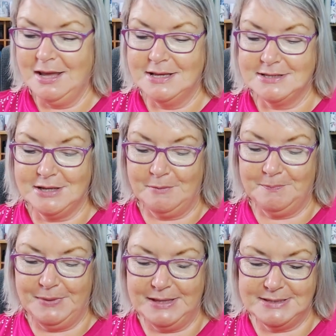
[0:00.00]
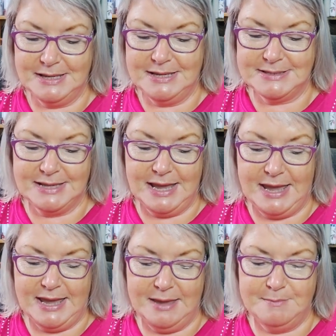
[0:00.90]
So this is
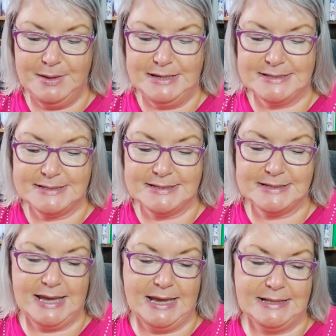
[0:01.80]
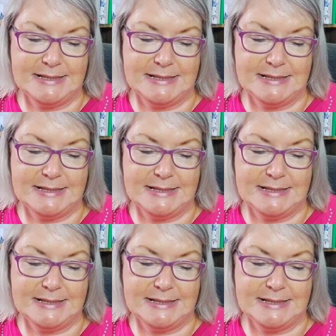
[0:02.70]
a mini skein